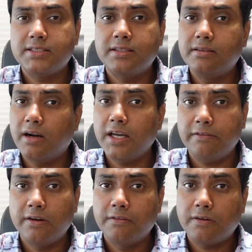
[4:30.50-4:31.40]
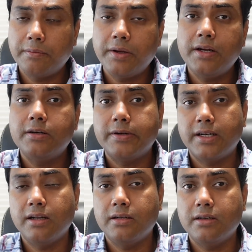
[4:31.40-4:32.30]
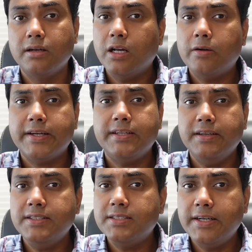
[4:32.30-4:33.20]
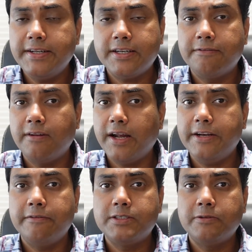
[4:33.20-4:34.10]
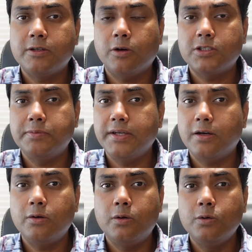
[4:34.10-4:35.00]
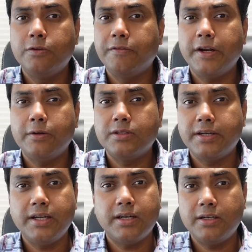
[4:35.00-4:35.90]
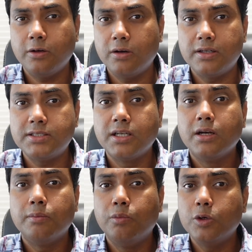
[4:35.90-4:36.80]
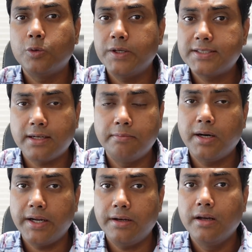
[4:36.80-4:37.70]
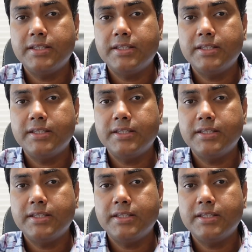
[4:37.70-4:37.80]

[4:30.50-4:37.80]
drive from here to Atlanta. Now I can easily take a flight which will cost me around $250 to $300 both ways combined.